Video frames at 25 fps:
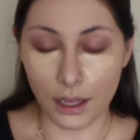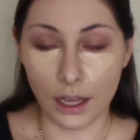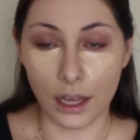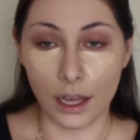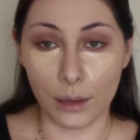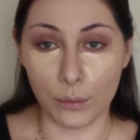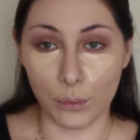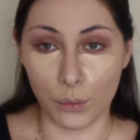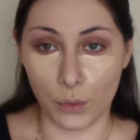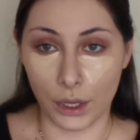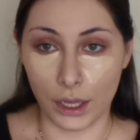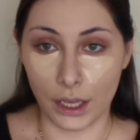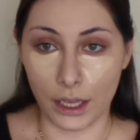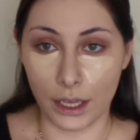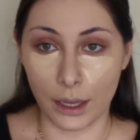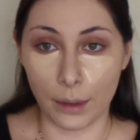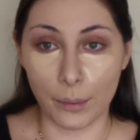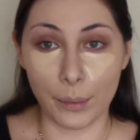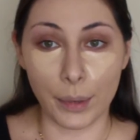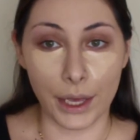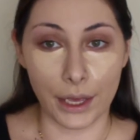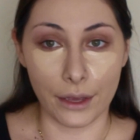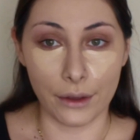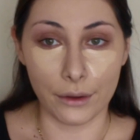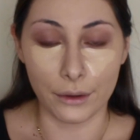I'm white,
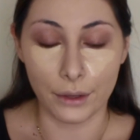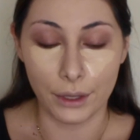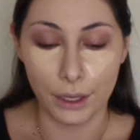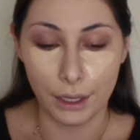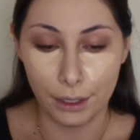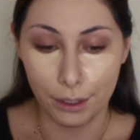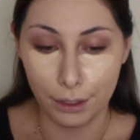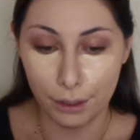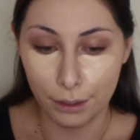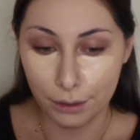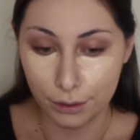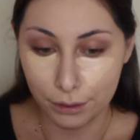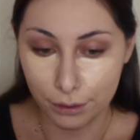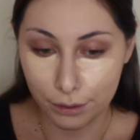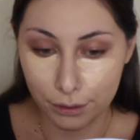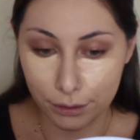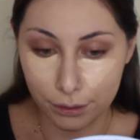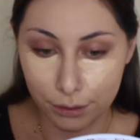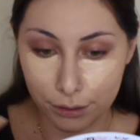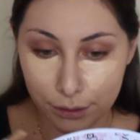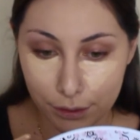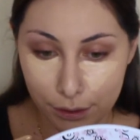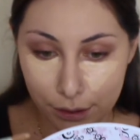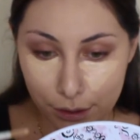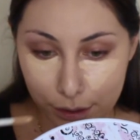I'm pale, okay?
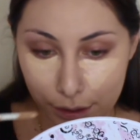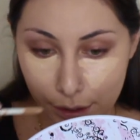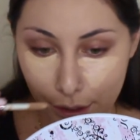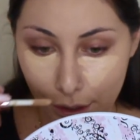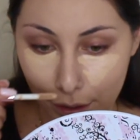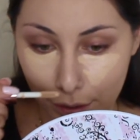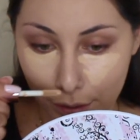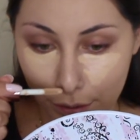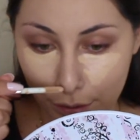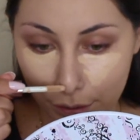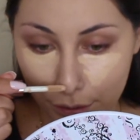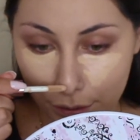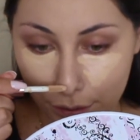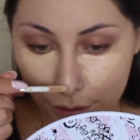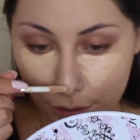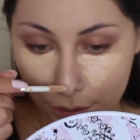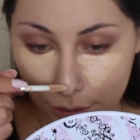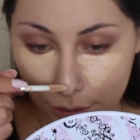So